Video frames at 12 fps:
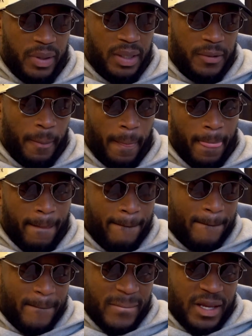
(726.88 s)
But
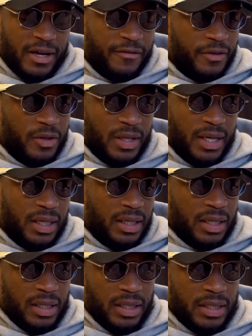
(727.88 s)
I feel like
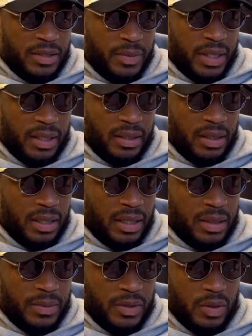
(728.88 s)
it's making the
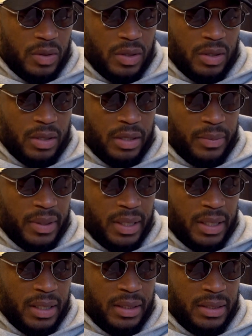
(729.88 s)
game so hard,
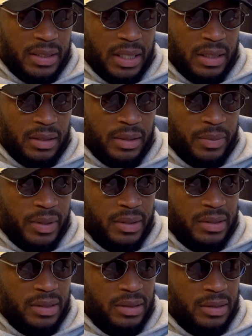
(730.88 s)
man, and it's kind of
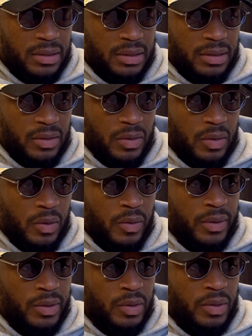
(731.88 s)
diminishing, you know,
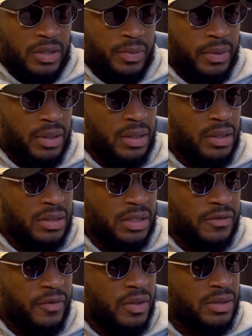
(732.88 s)
what we do as players
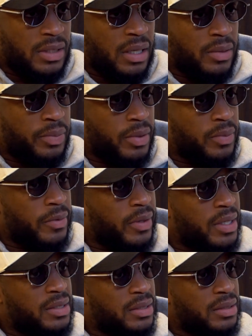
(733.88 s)
as far as our
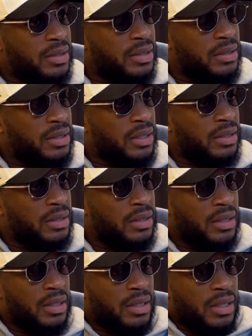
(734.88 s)
preparation
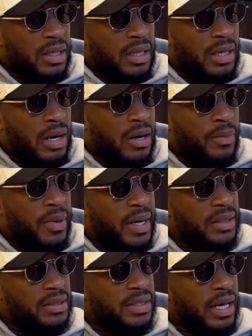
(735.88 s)
and our
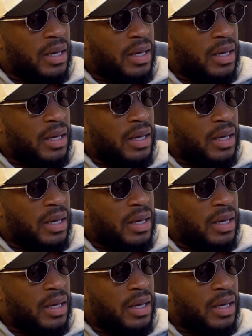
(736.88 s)
practice